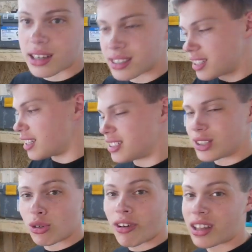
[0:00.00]
because it is
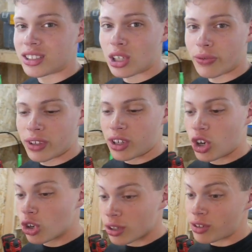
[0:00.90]
still relatively
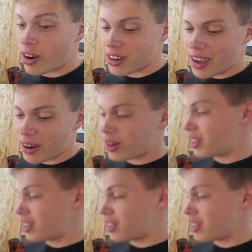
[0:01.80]
early right now